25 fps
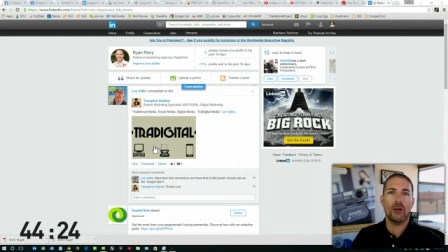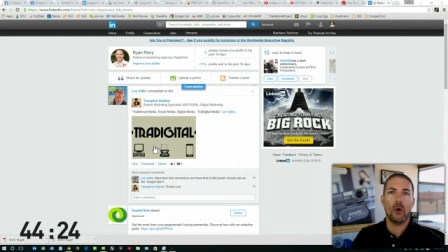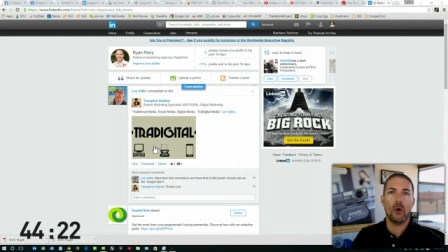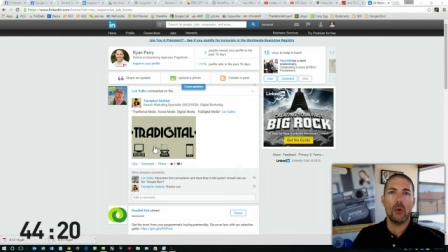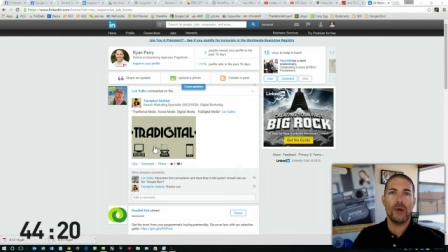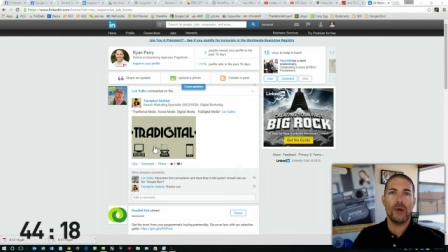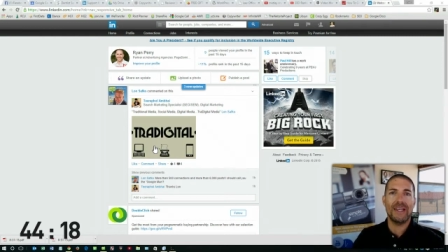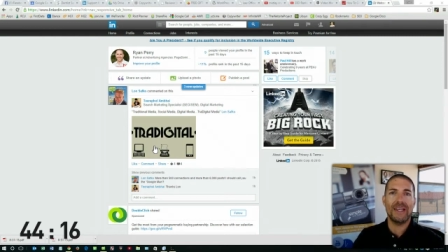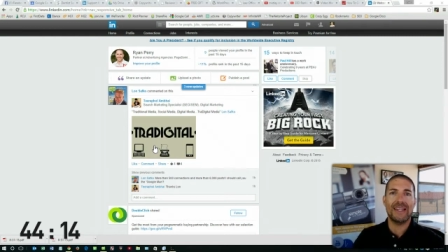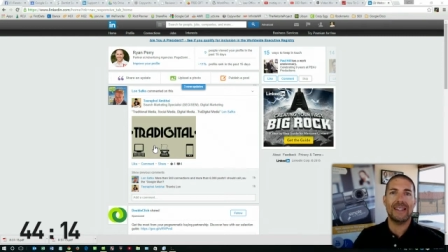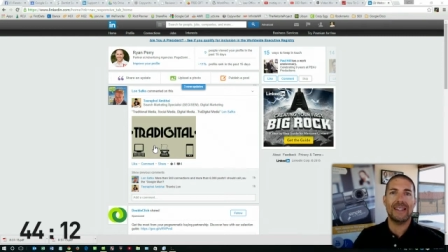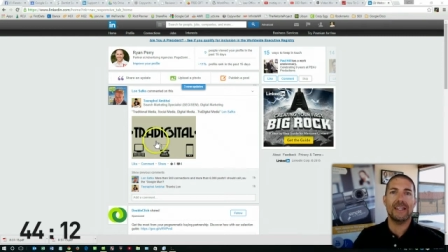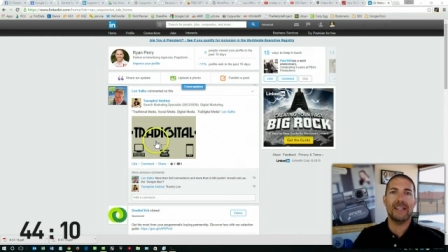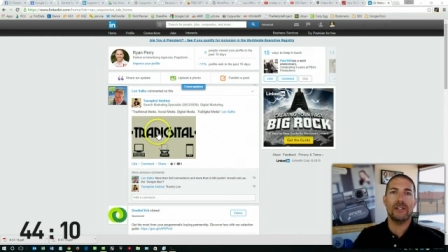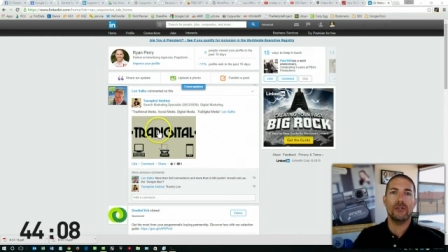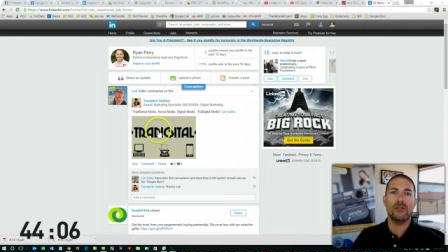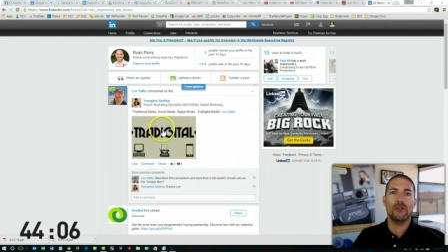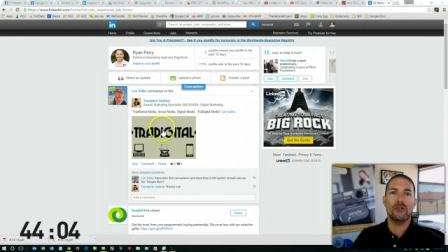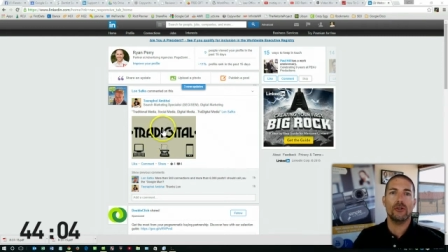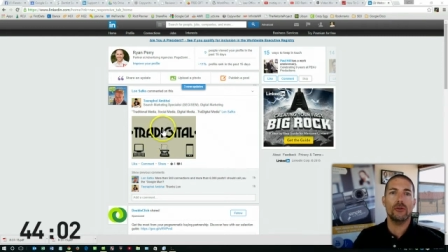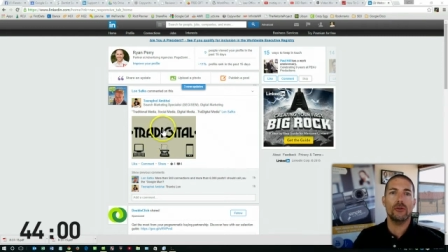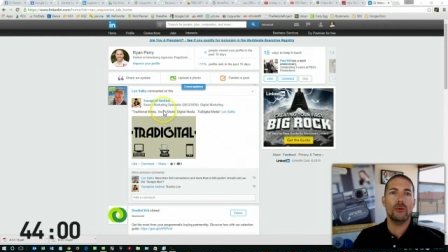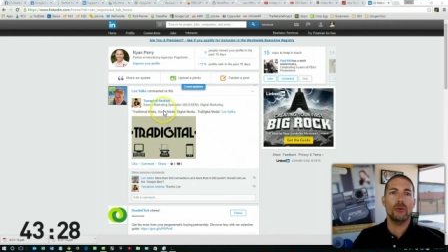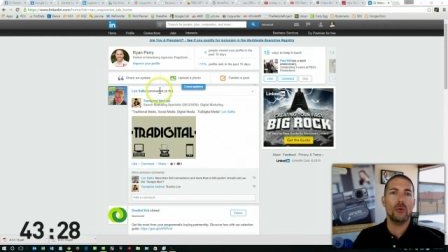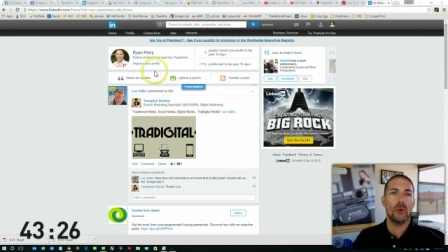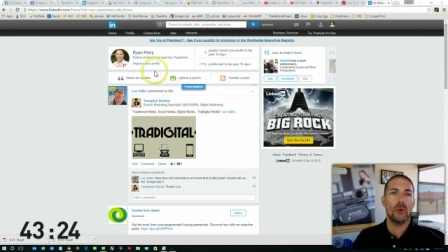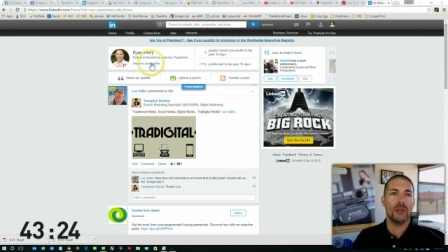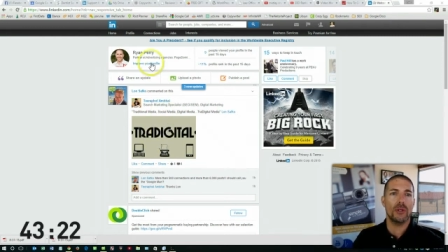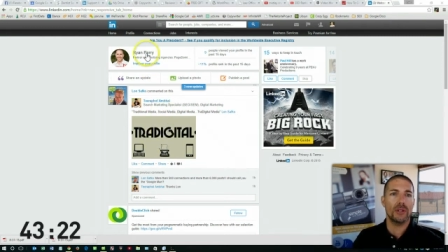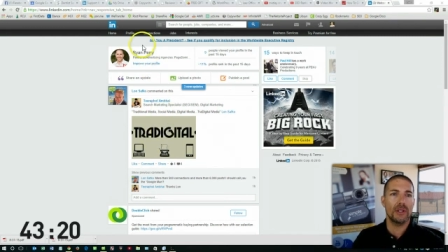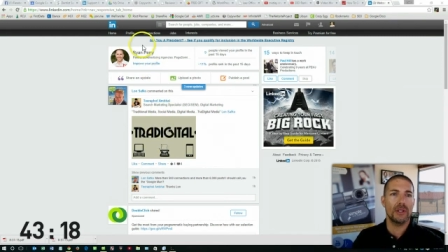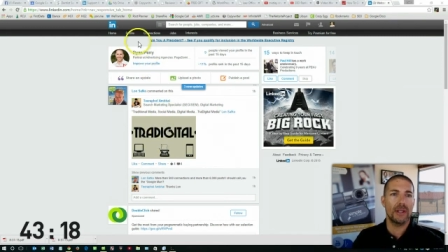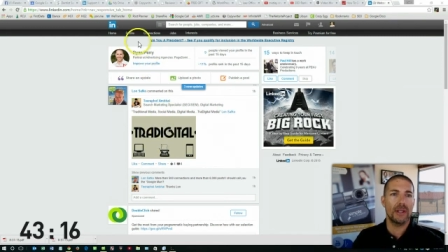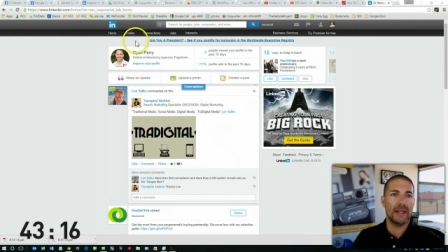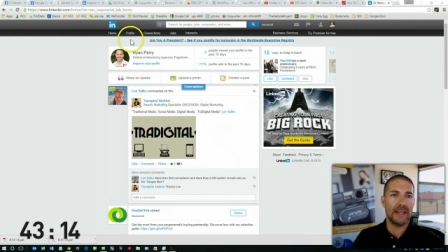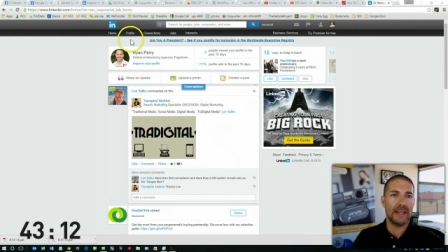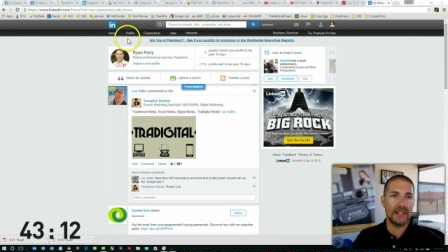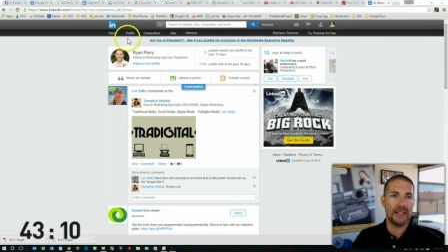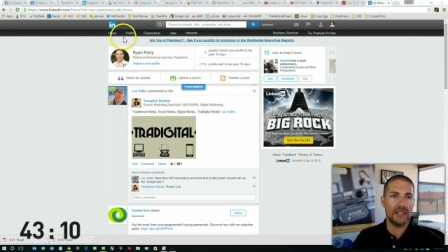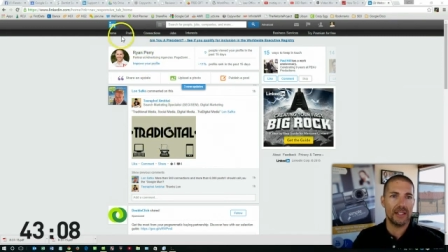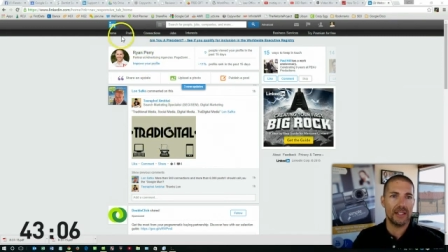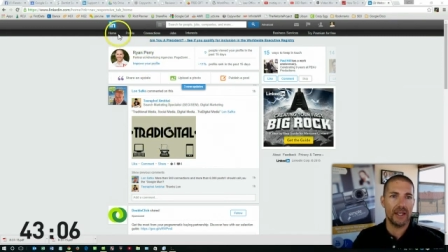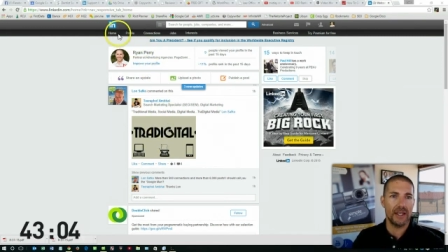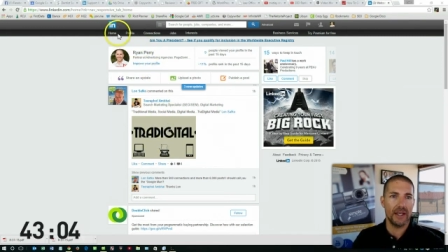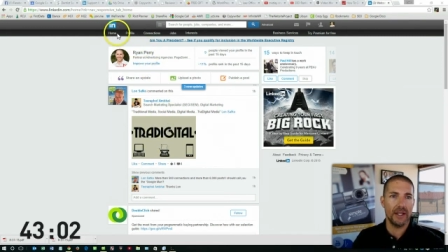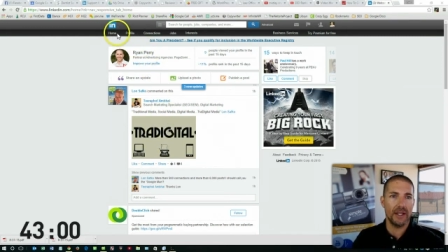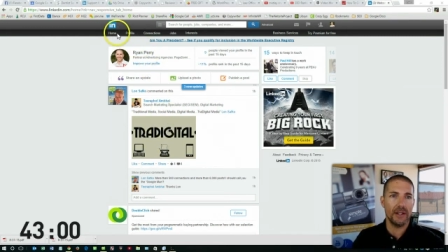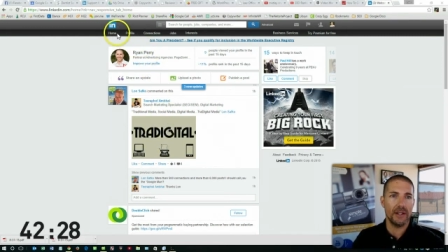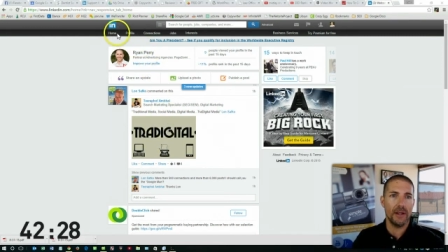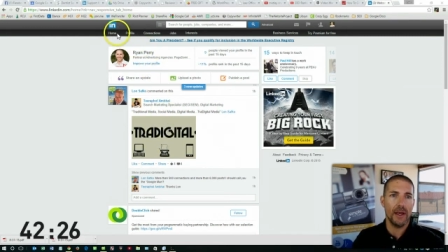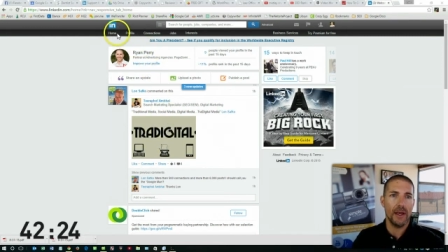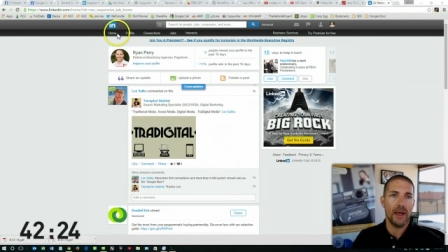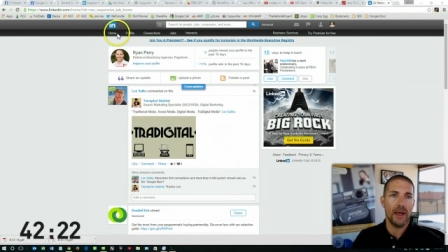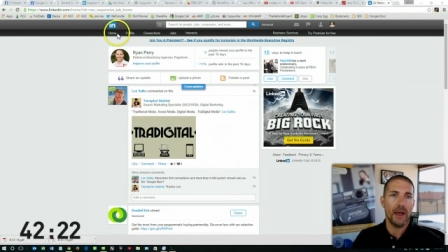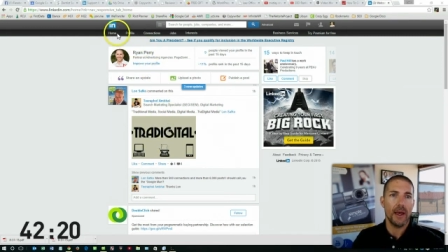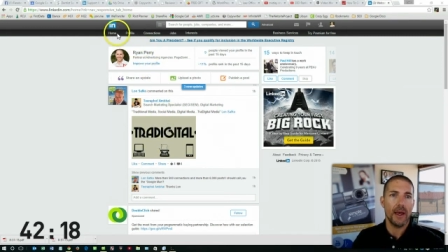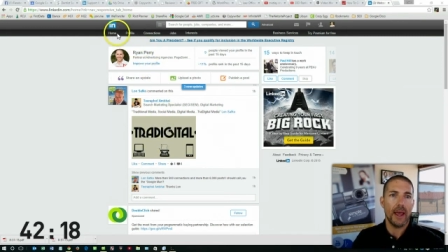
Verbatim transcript: going into LinkedIn